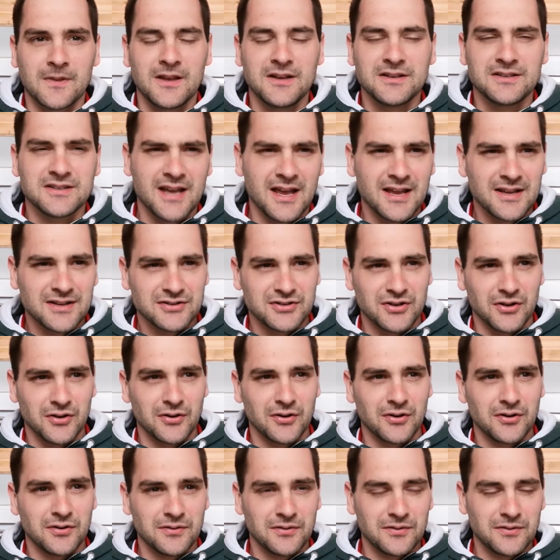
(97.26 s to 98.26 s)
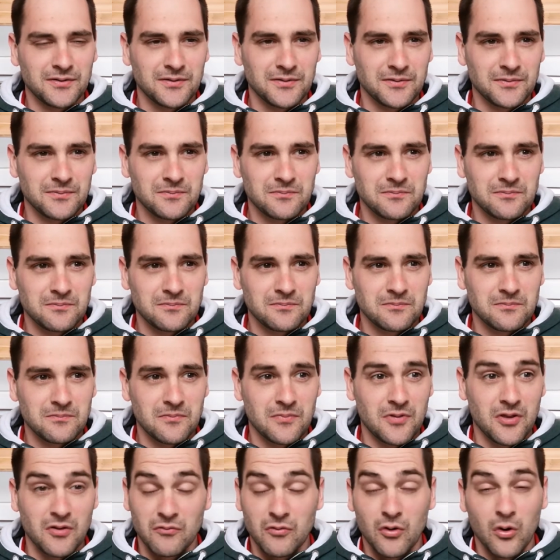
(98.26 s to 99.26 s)
He takes on
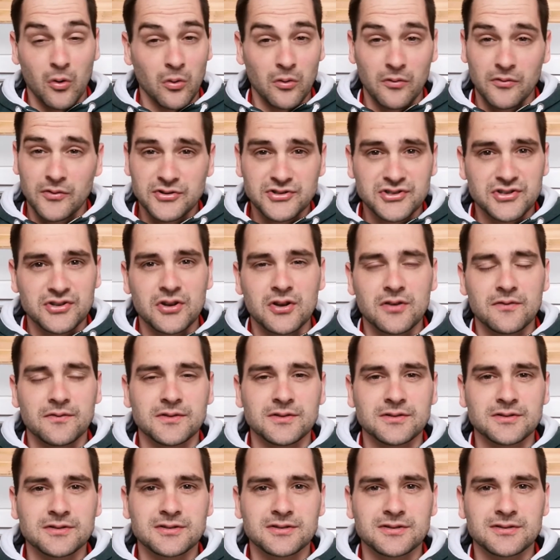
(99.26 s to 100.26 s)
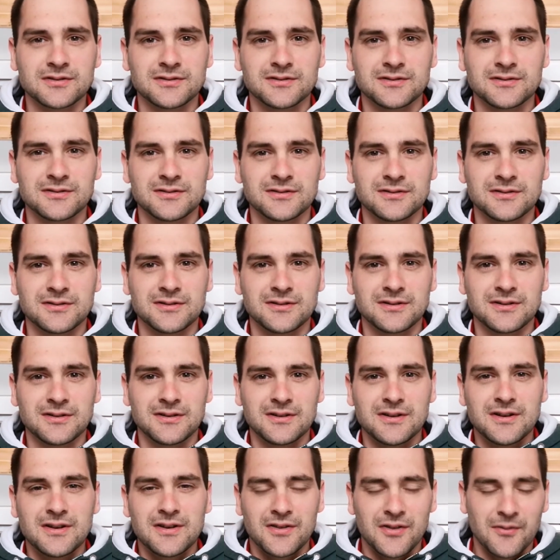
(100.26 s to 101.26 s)
the role of the servant,
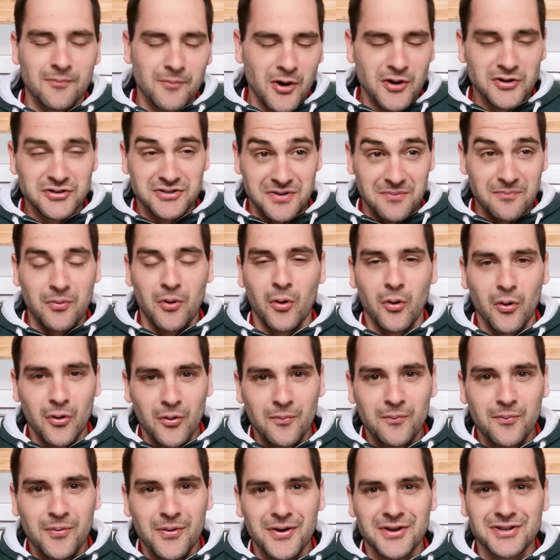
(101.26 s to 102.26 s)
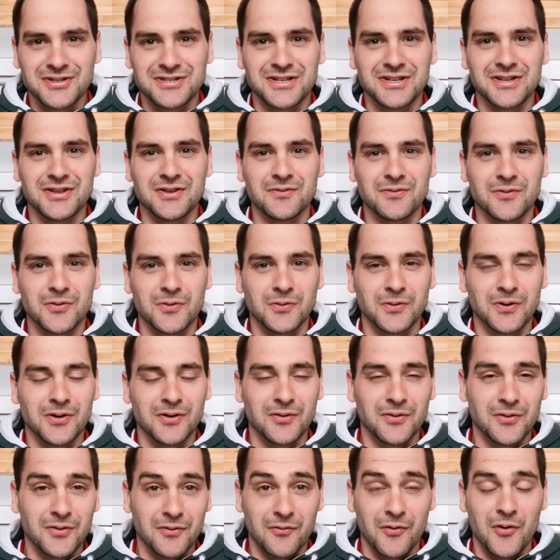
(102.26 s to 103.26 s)
the most important person in the, ro-
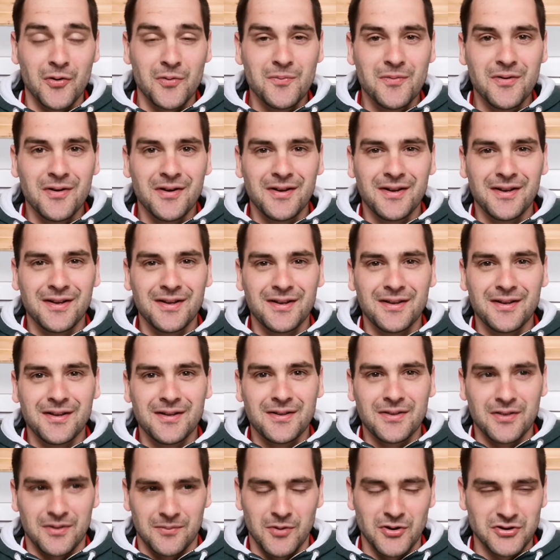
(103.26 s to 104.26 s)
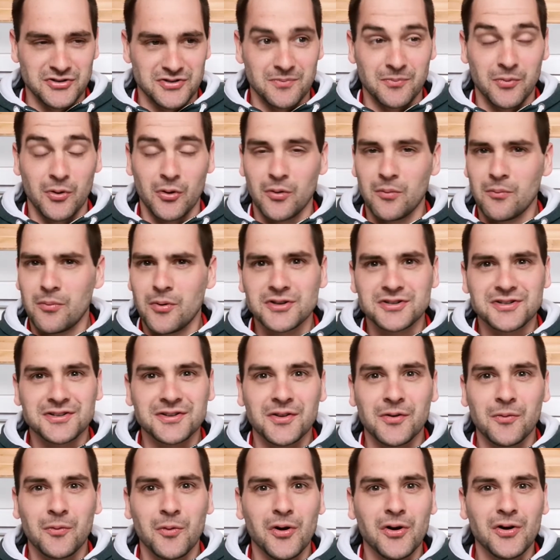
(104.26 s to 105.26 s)
uh, the room, the most important
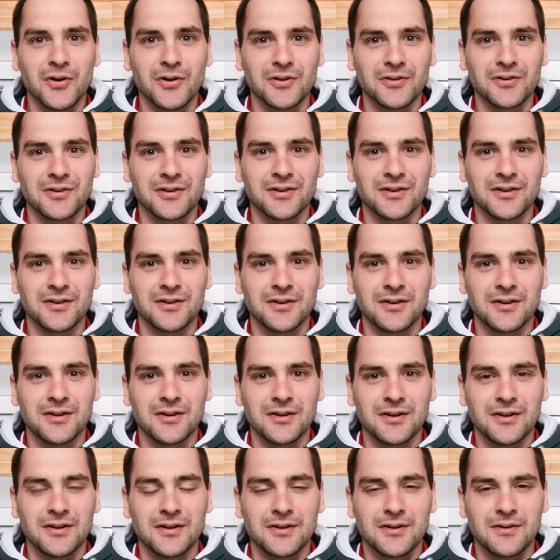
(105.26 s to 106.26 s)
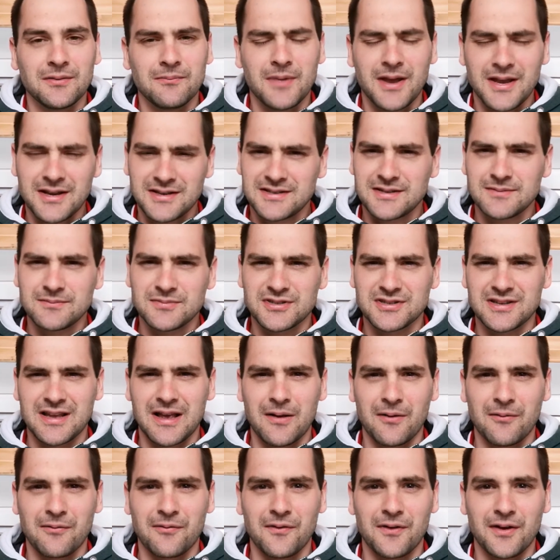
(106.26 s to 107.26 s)
person in the world, makes
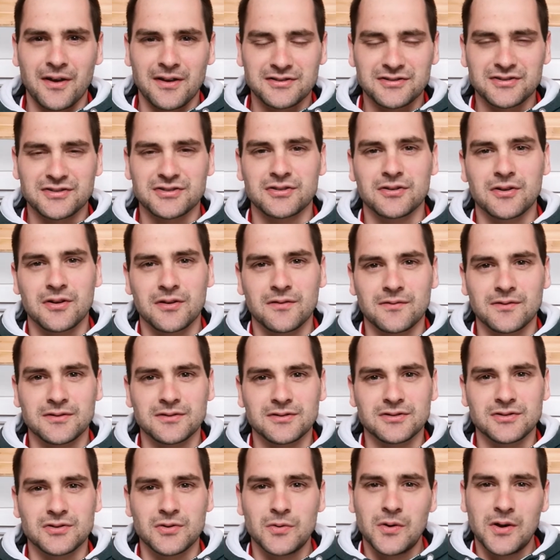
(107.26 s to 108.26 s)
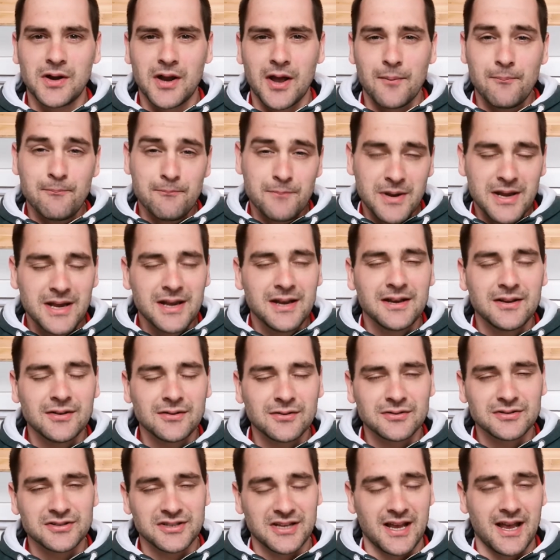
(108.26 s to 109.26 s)
himself a servant, doing a
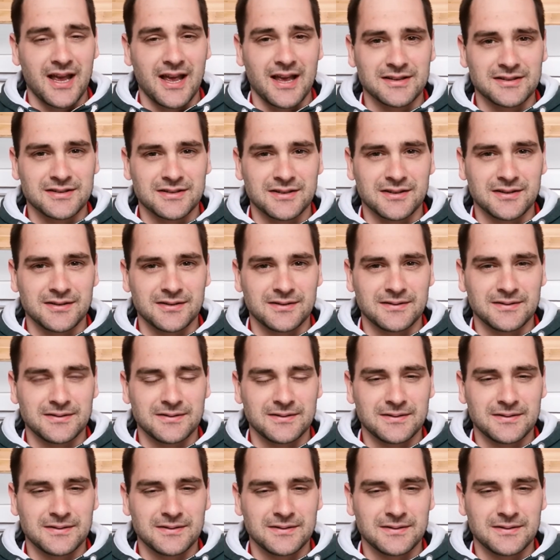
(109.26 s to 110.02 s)
menial task.